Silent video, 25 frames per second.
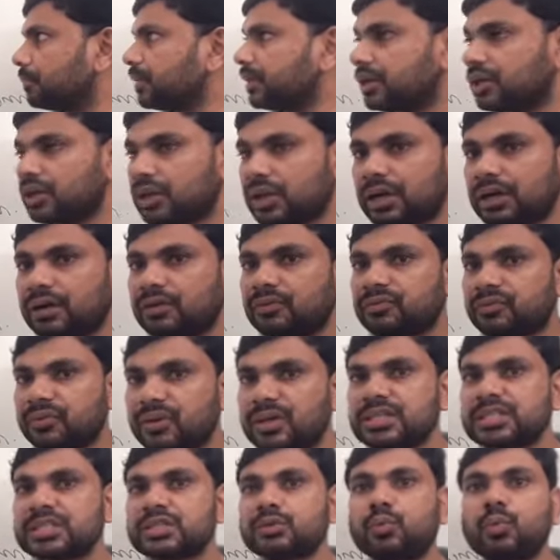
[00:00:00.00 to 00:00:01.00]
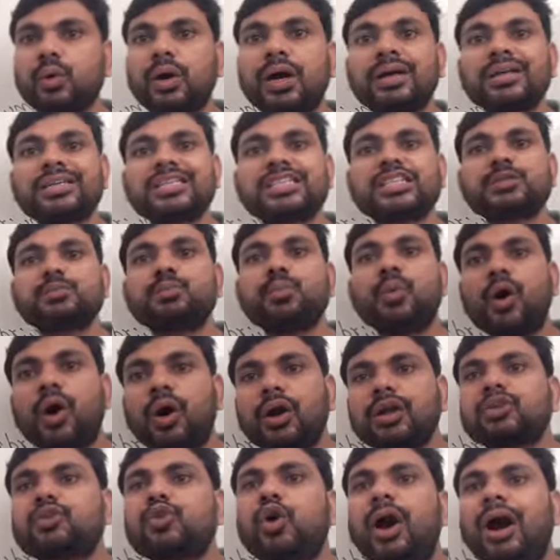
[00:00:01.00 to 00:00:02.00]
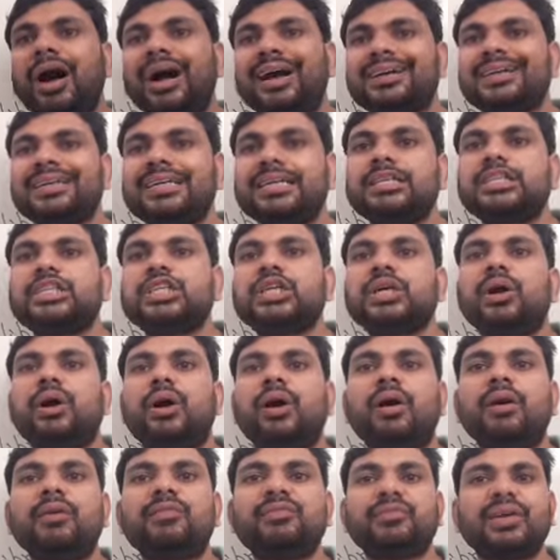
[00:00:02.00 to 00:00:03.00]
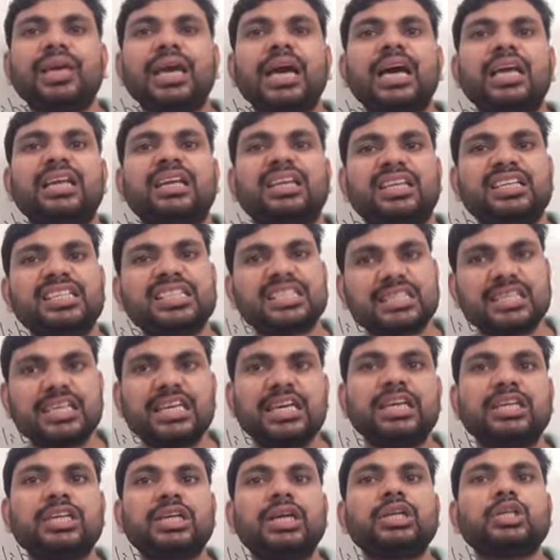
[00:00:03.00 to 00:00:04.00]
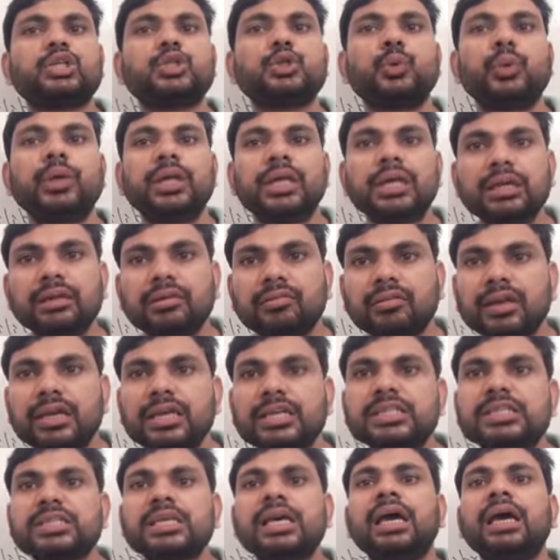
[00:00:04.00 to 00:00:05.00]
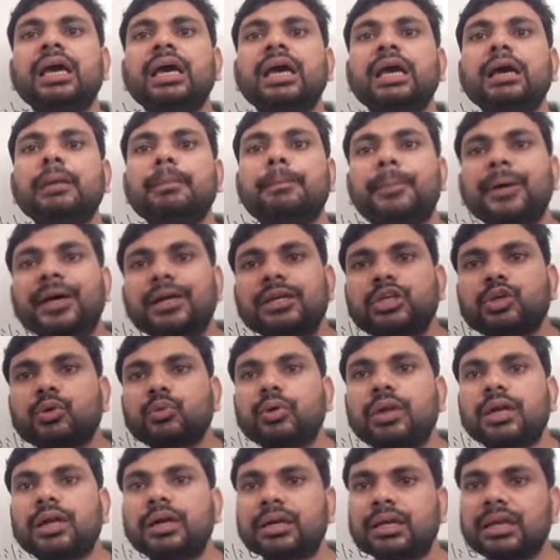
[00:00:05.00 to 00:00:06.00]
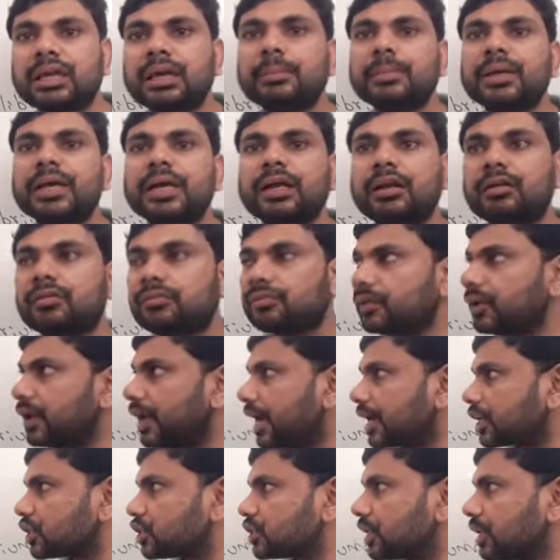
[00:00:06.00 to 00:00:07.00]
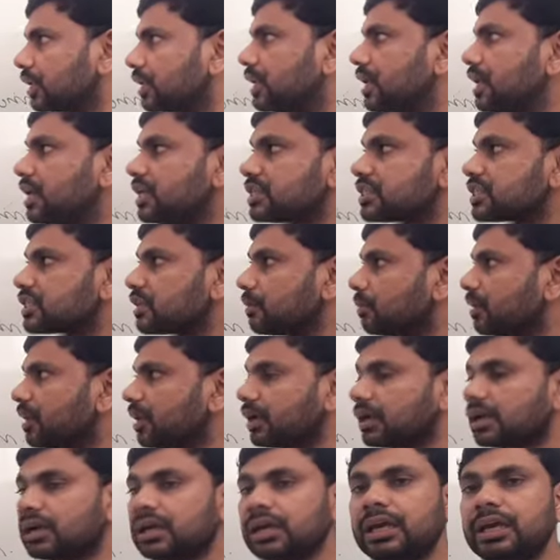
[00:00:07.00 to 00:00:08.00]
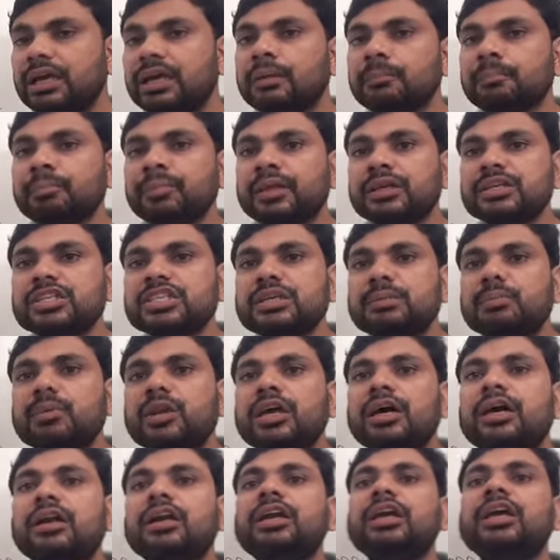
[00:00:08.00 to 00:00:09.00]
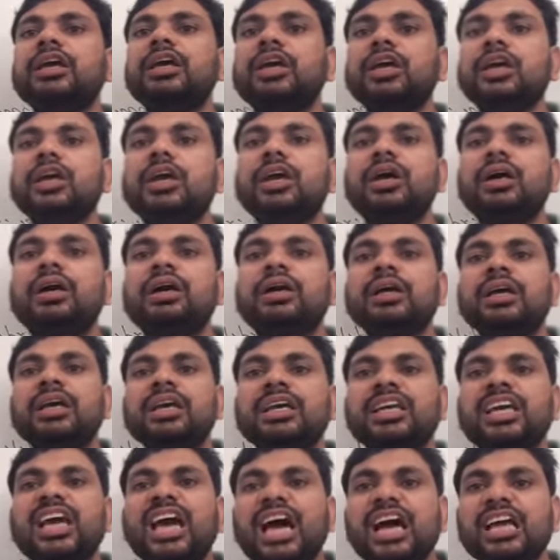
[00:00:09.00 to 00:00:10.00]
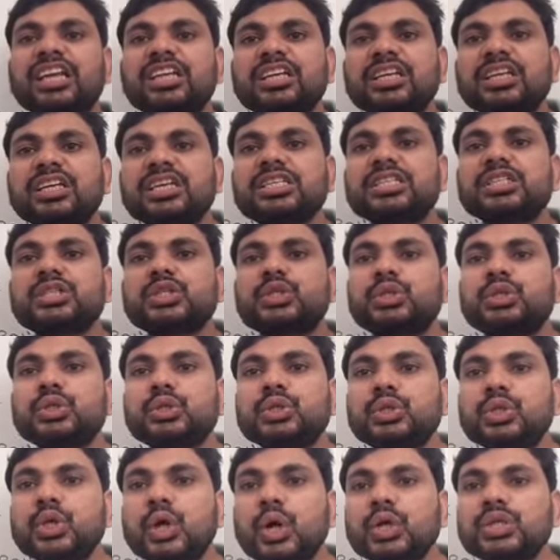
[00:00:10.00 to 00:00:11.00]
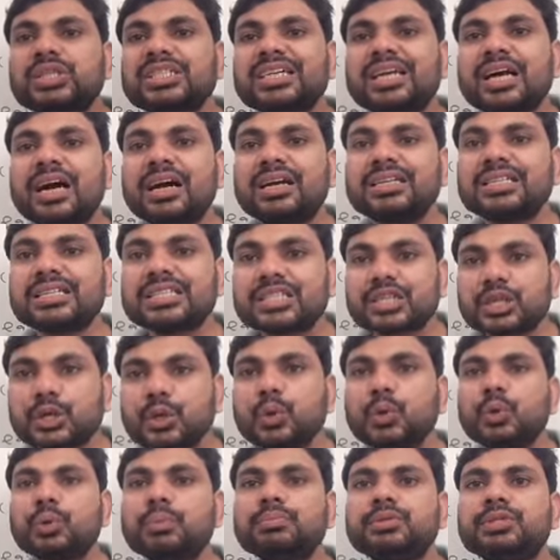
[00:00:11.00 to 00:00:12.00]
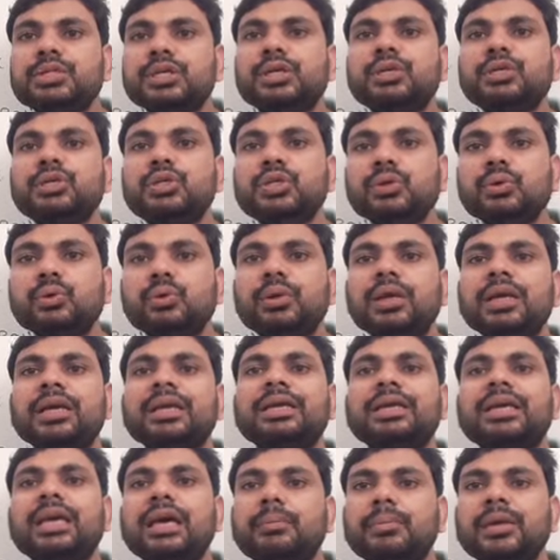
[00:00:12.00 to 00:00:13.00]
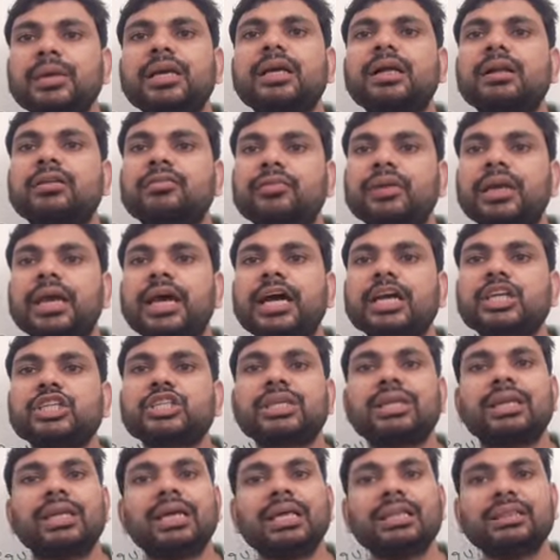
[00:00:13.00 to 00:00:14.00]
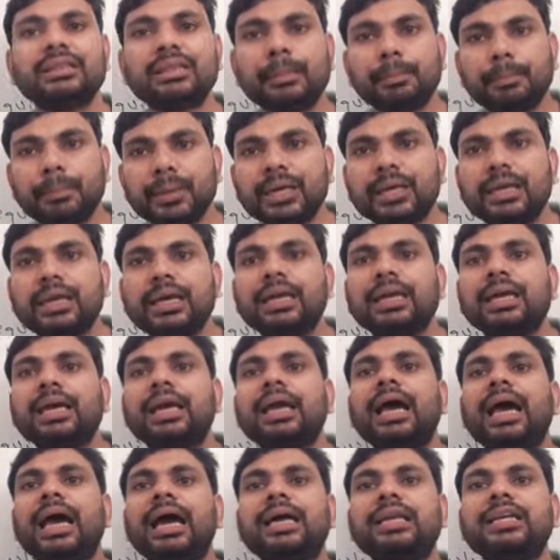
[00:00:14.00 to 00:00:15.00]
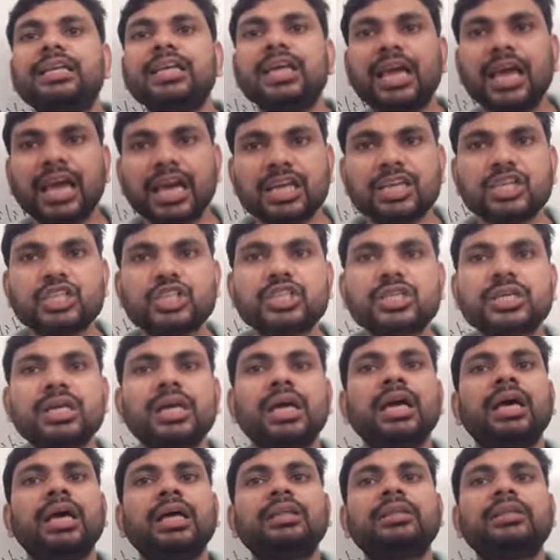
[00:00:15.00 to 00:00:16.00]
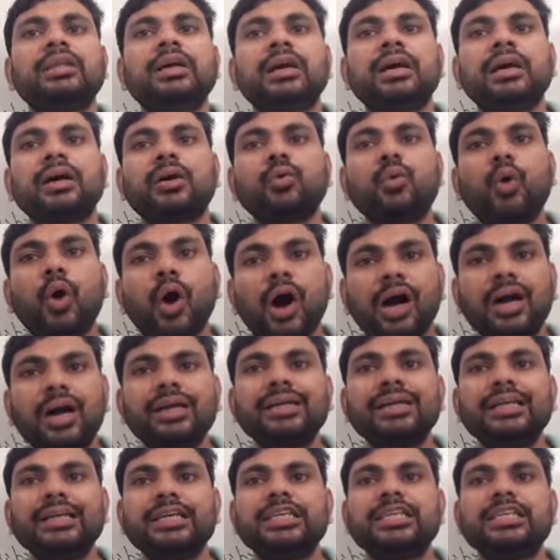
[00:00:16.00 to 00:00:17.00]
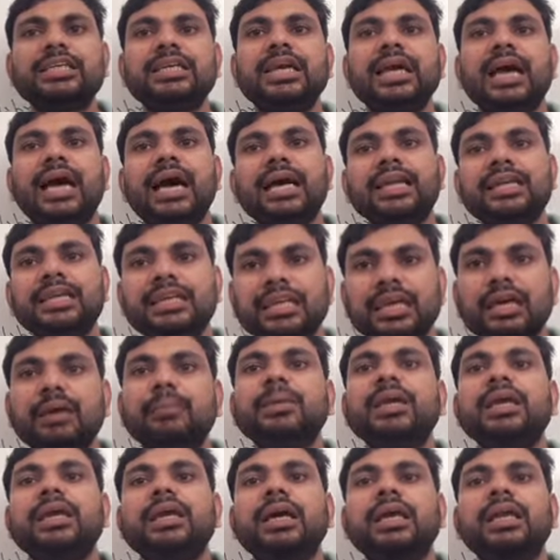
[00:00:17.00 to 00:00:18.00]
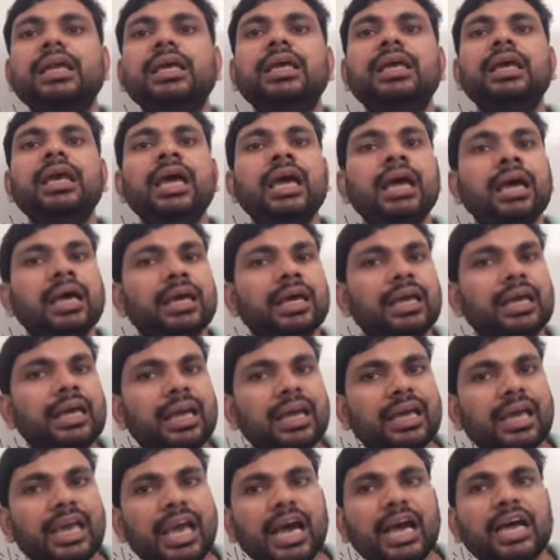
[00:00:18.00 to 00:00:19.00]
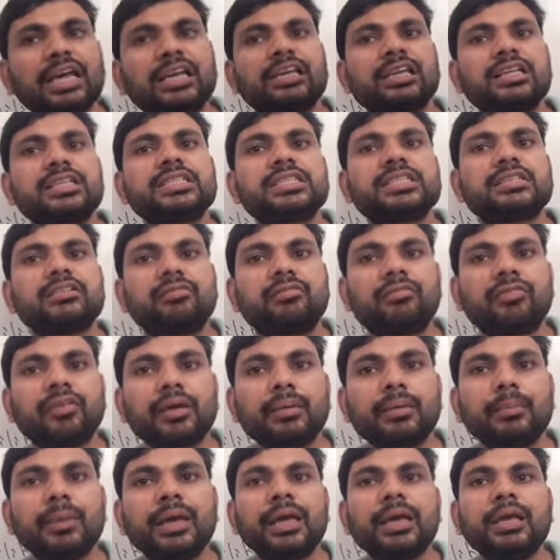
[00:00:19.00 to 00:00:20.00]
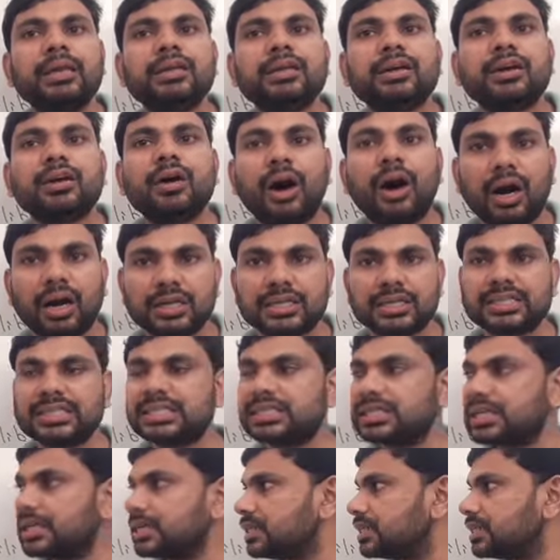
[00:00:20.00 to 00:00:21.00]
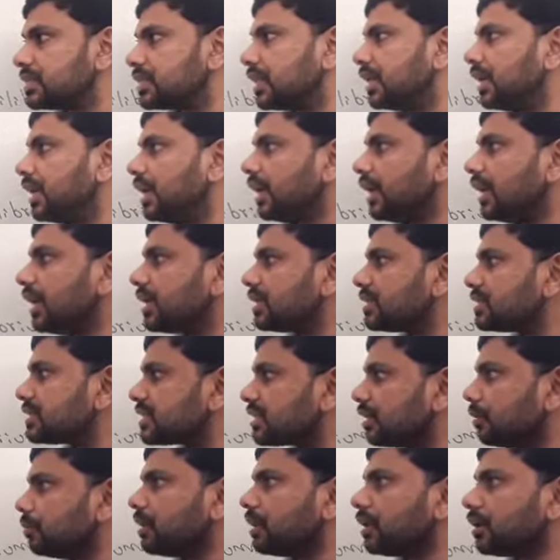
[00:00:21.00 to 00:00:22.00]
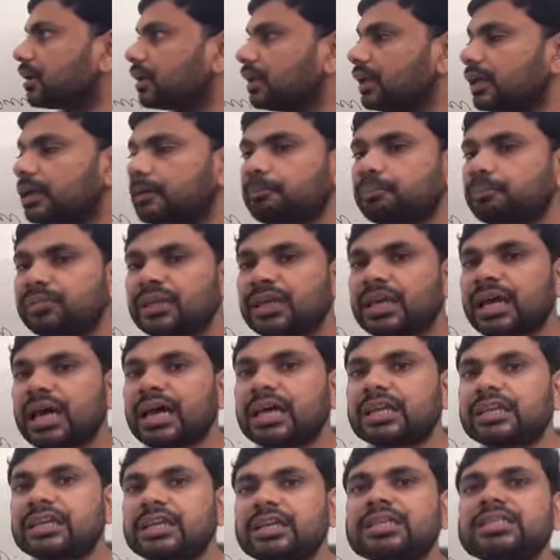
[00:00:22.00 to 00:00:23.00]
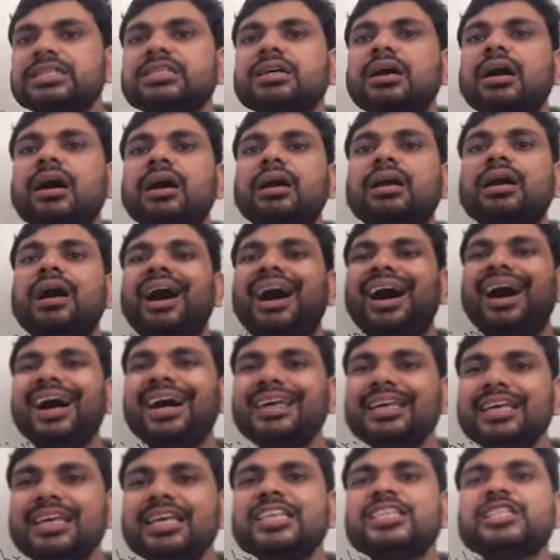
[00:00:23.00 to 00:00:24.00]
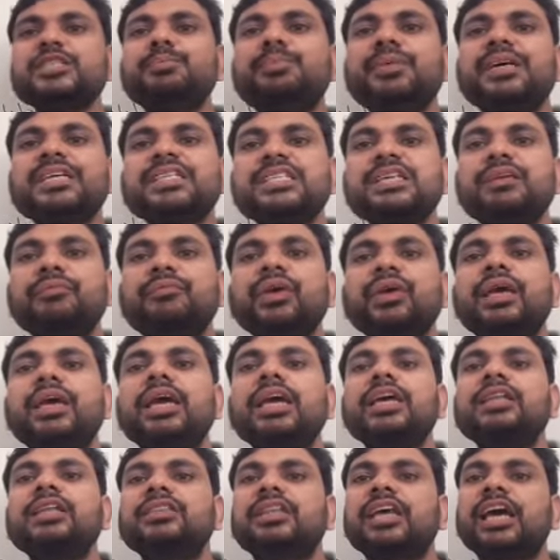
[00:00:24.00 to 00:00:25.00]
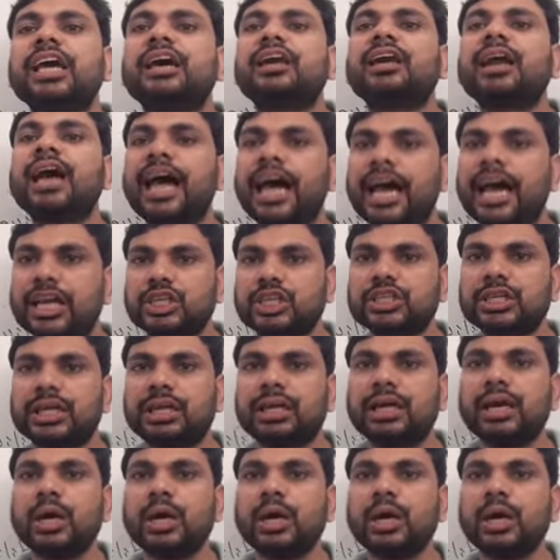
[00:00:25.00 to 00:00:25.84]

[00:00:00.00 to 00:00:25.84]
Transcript: Here, first one, small quantity of catalyst needed to increase a particular chemical reaction. Similarly here, catalysts do not consumed during chemical reaction. In the beginning and end, the quantity and chemically catalysts remain constant. And similarly, catalysts are highly specific in their action.